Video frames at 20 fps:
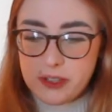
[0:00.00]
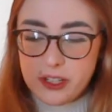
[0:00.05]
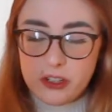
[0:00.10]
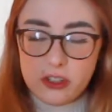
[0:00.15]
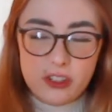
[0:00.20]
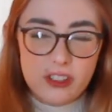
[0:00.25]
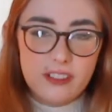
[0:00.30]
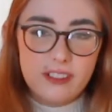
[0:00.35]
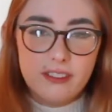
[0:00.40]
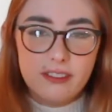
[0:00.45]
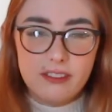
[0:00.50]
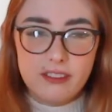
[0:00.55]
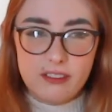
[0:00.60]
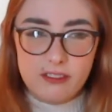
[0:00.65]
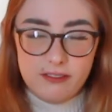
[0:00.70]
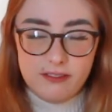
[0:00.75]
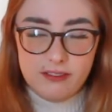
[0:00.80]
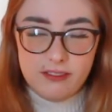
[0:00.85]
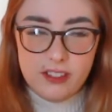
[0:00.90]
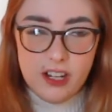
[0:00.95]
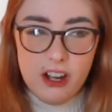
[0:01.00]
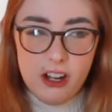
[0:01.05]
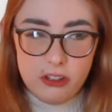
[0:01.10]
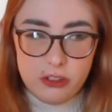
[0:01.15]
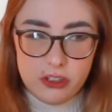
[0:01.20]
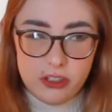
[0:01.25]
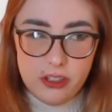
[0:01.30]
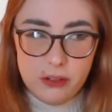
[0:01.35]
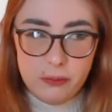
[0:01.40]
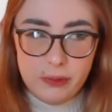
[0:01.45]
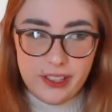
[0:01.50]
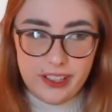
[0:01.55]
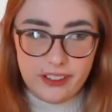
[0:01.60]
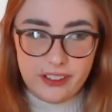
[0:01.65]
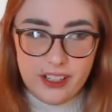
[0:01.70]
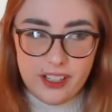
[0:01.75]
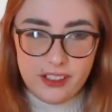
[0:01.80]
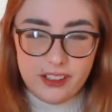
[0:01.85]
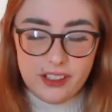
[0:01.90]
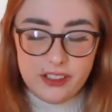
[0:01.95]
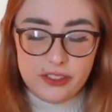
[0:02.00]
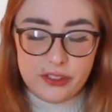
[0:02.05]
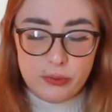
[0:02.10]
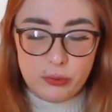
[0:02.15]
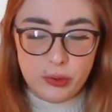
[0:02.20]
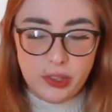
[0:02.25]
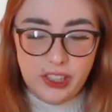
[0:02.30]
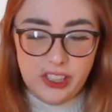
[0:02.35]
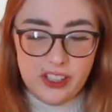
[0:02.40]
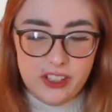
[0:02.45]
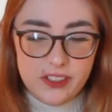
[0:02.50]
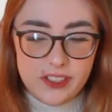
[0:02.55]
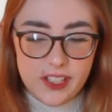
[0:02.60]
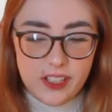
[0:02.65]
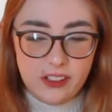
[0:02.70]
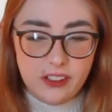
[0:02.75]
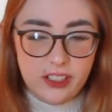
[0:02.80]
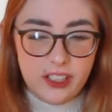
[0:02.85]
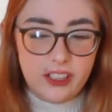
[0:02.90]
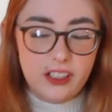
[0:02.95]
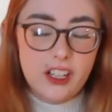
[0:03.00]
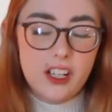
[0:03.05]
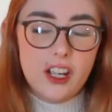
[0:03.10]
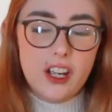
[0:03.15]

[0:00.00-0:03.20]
I shouldn't touch them like that. That's really unsettling.